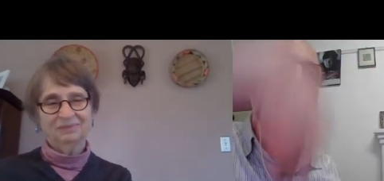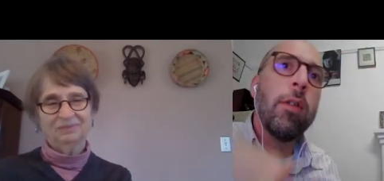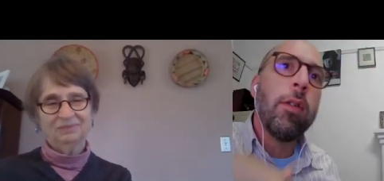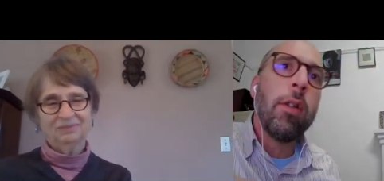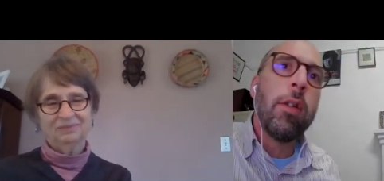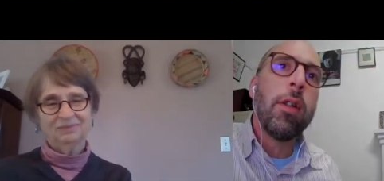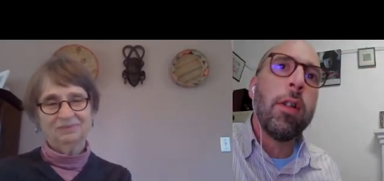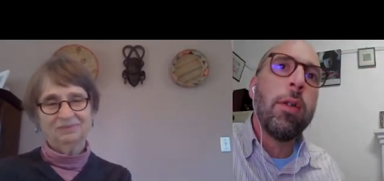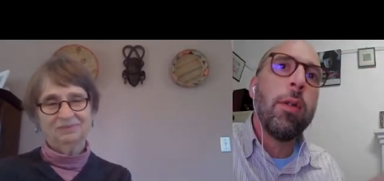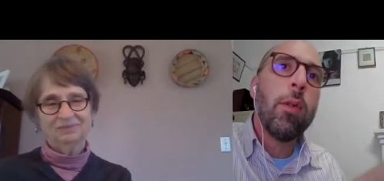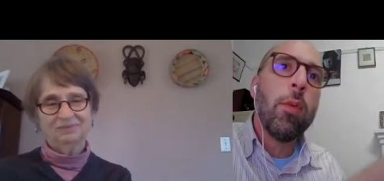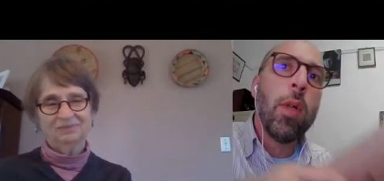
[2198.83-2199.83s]
Speaker 1: You you know
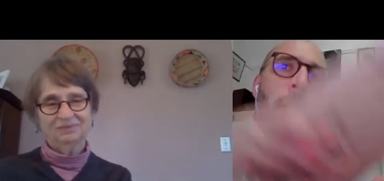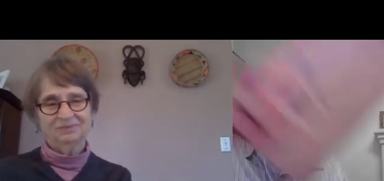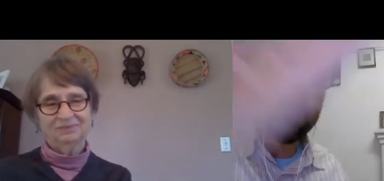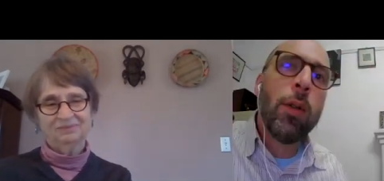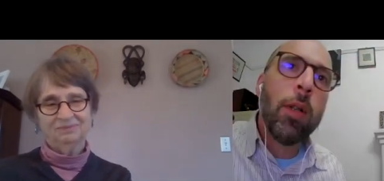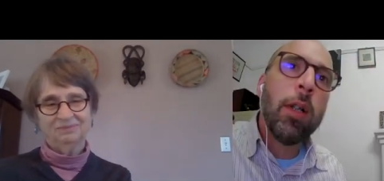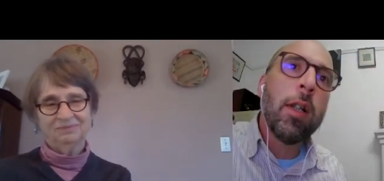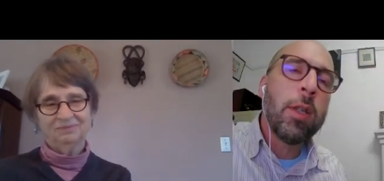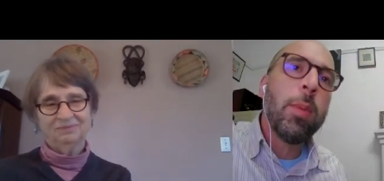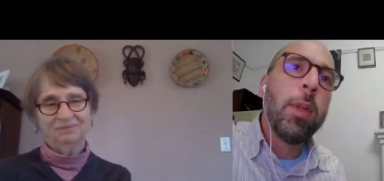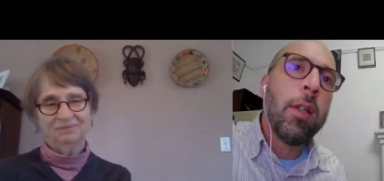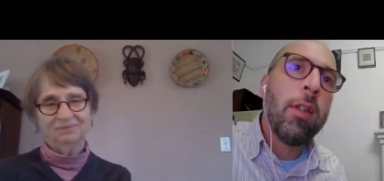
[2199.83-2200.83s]
you while you are
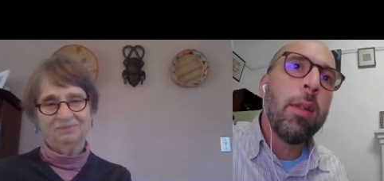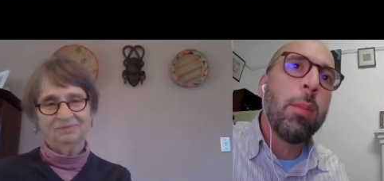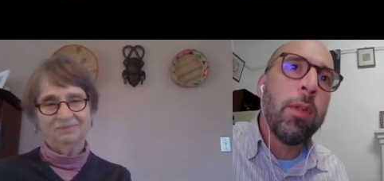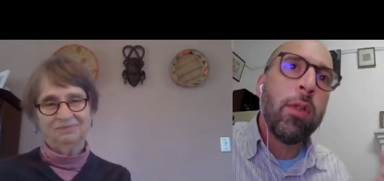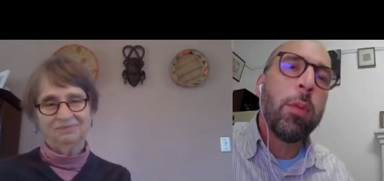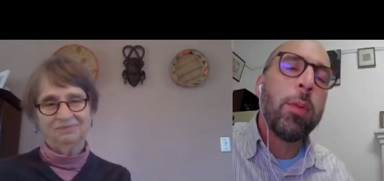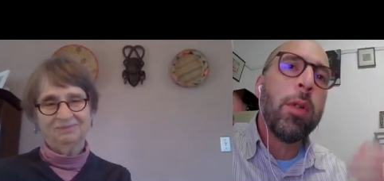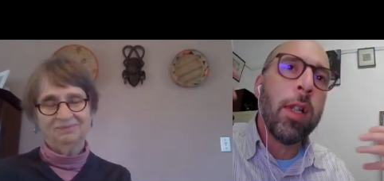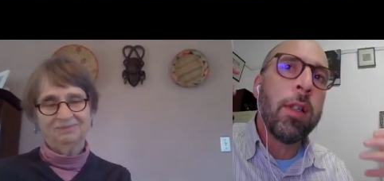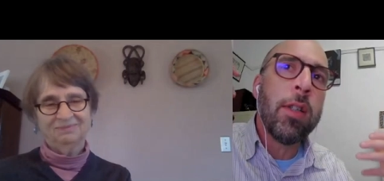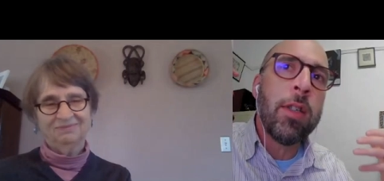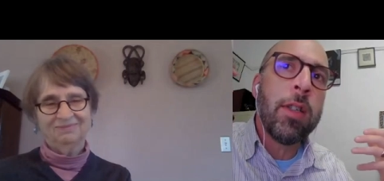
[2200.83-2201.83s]
speaking to me from the
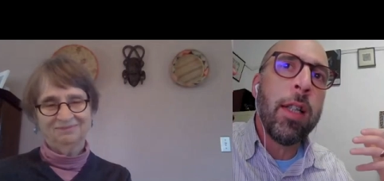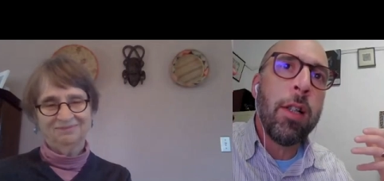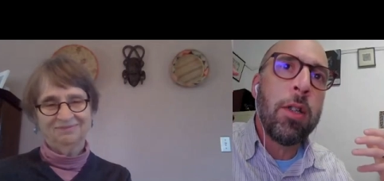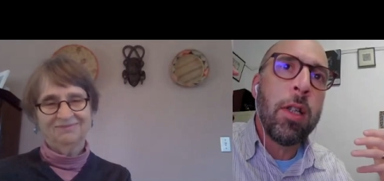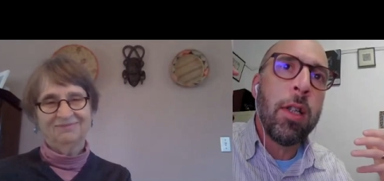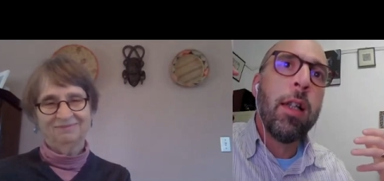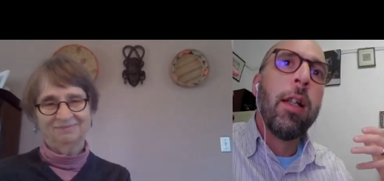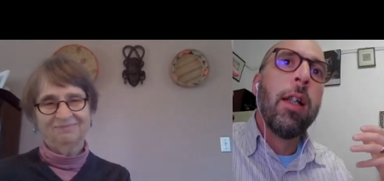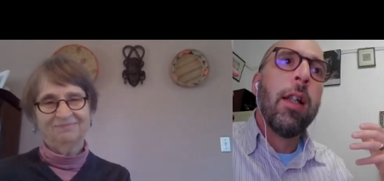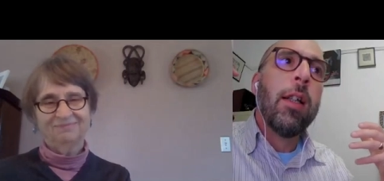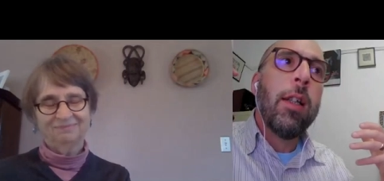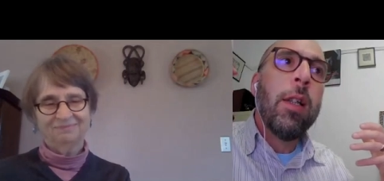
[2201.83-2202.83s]
United States,
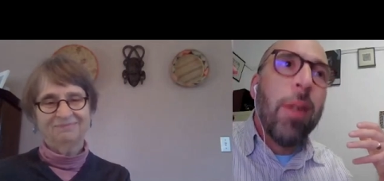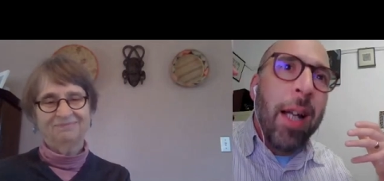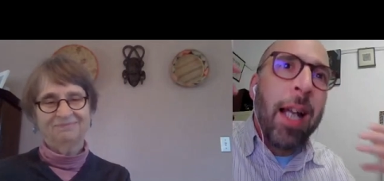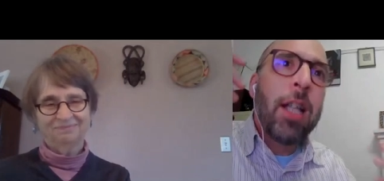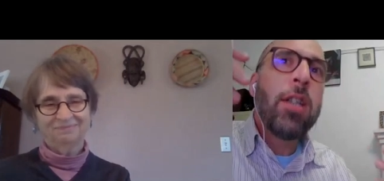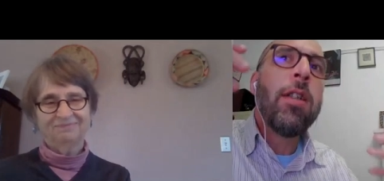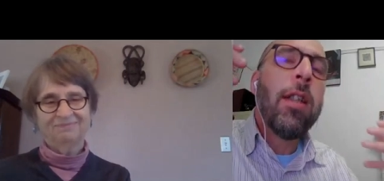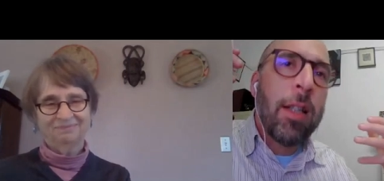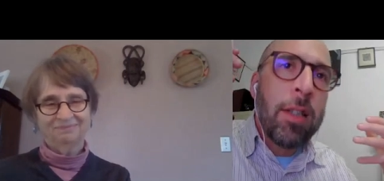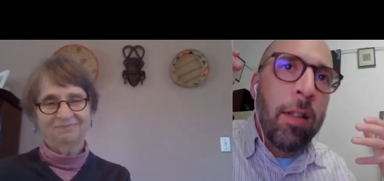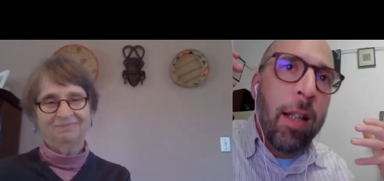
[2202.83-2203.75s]
you actually are still